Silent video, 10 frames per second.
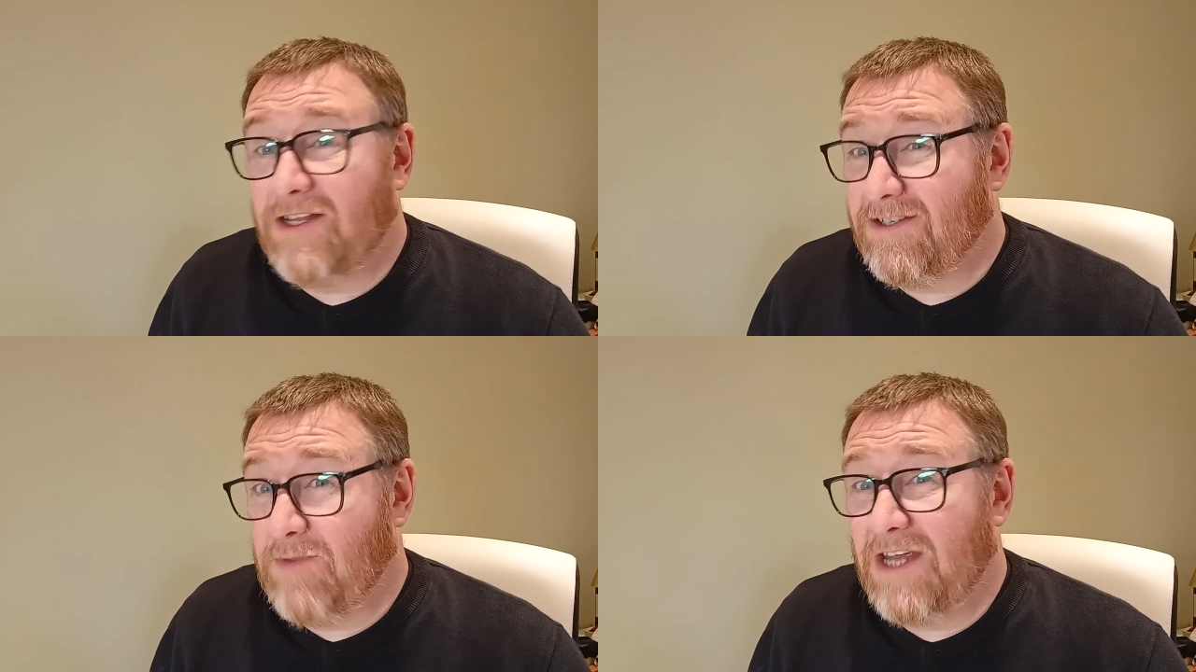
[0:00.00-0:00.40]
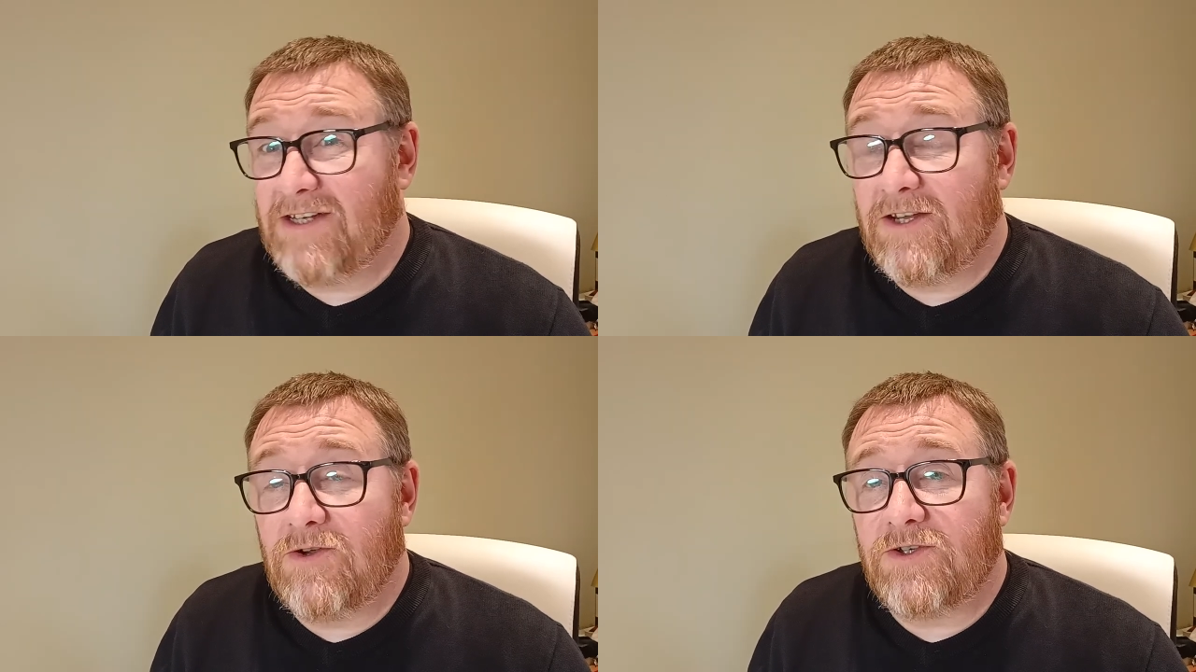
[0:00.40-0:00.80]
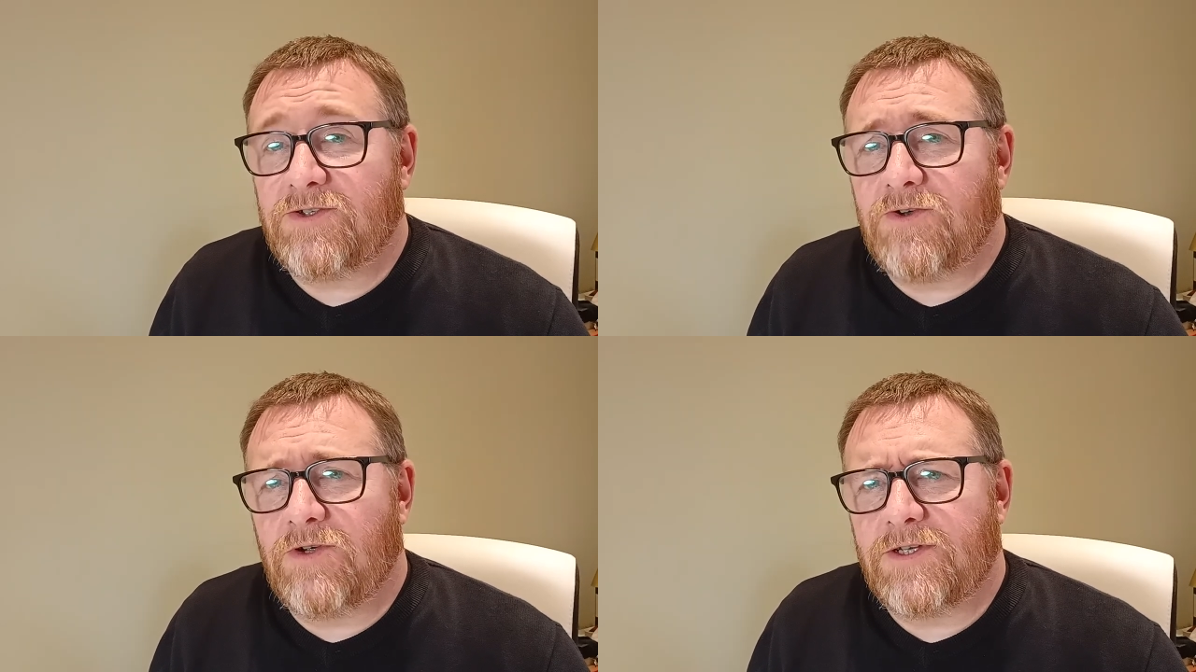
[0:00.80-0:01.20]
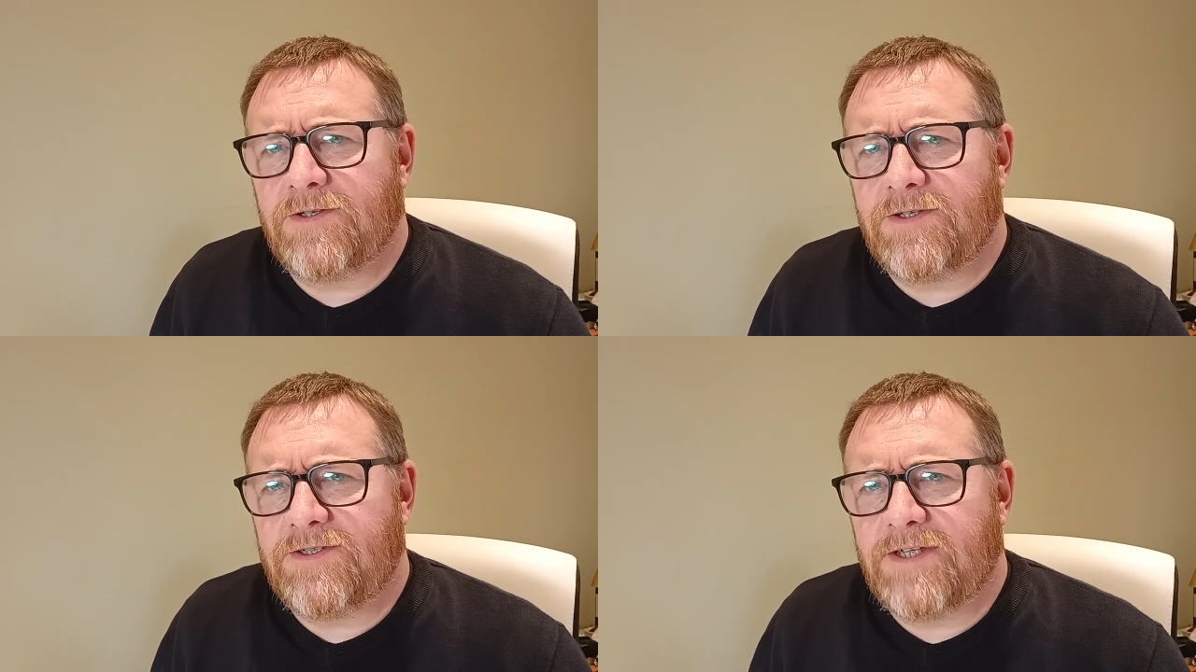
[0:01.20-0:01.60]
and especially not as strong as
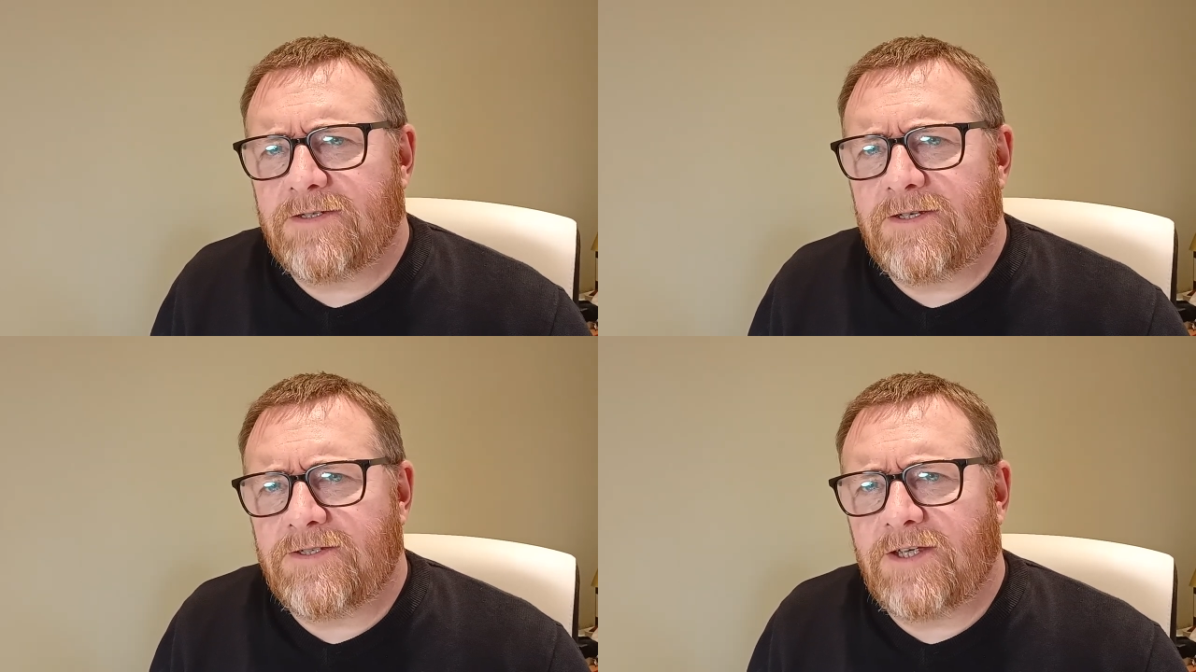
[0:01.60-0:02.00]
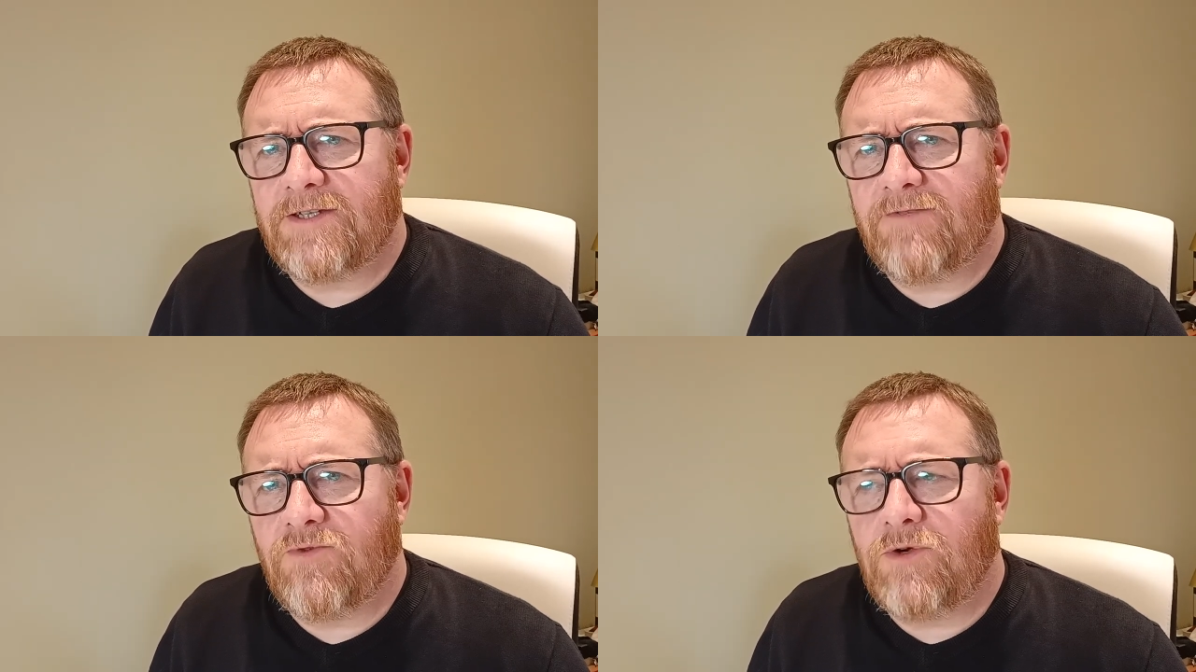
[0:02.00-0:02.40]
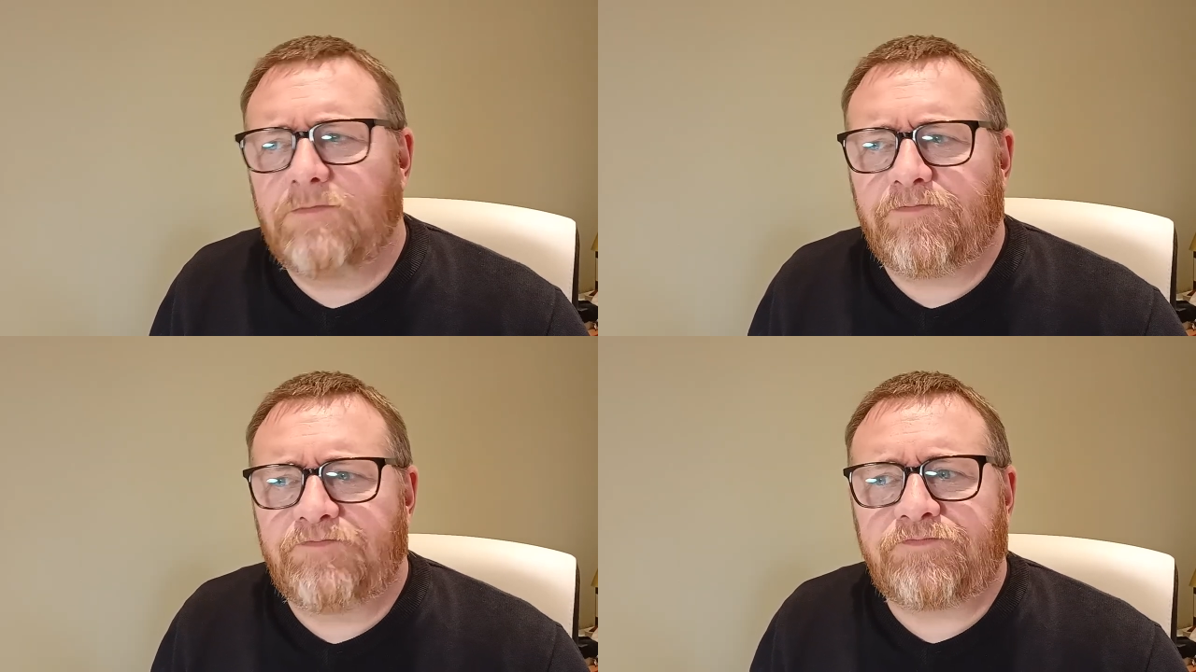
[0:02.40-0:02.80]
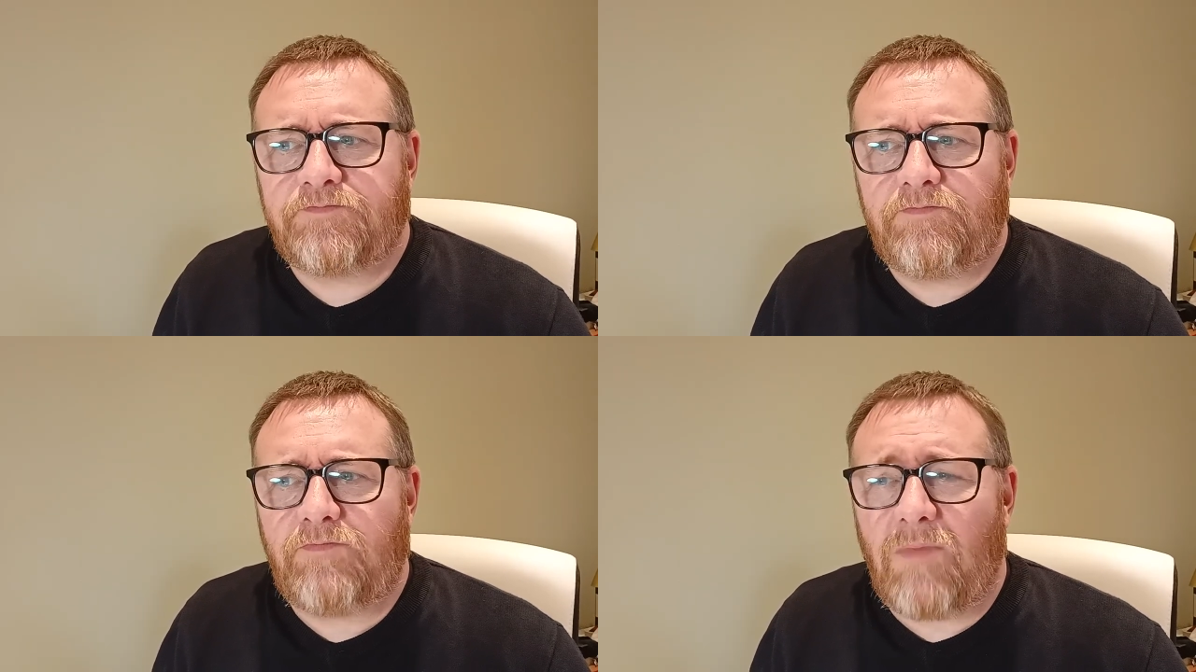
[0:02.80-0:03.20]
in 1664
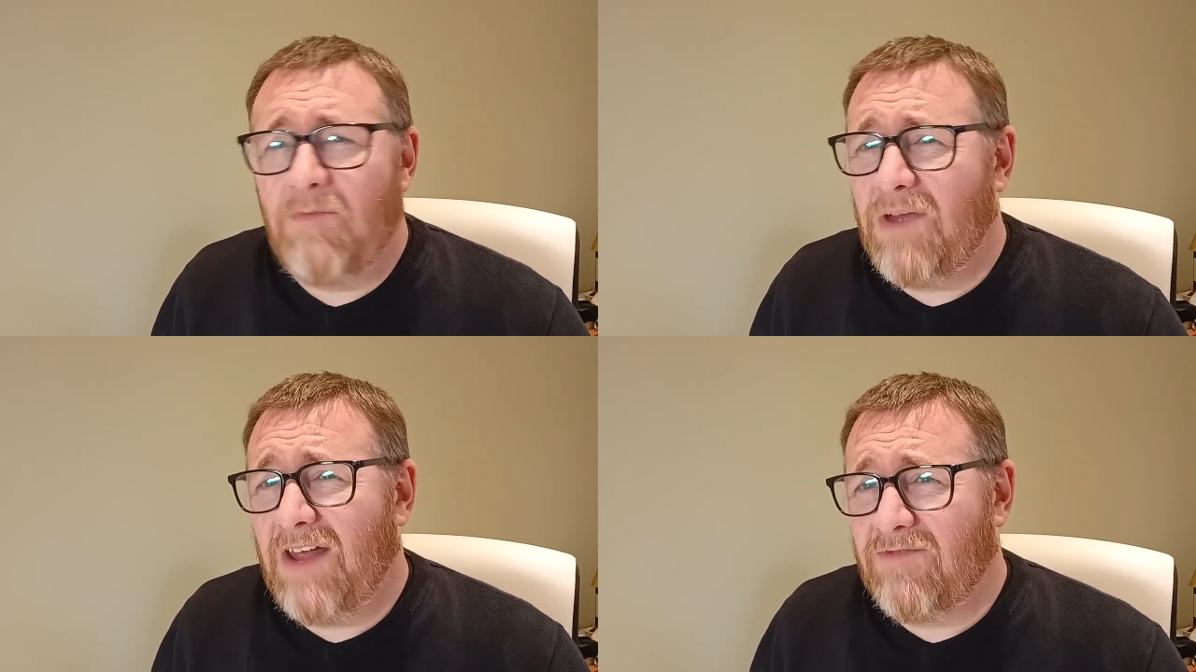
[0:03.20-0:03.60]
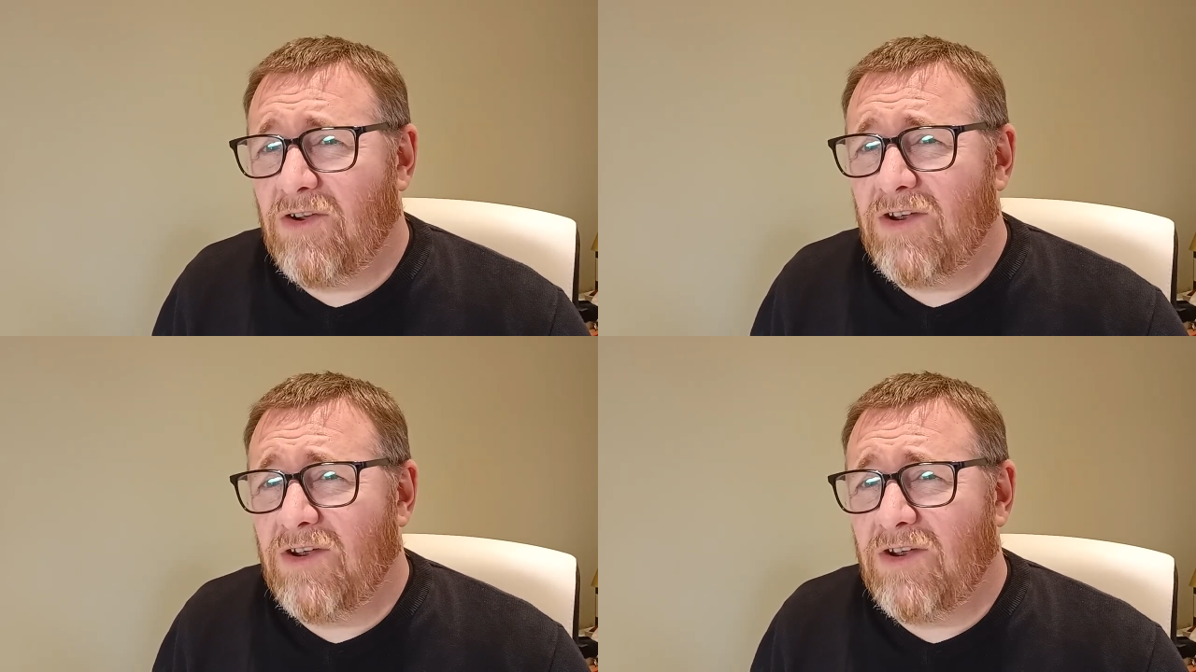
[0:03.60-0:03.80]
but I've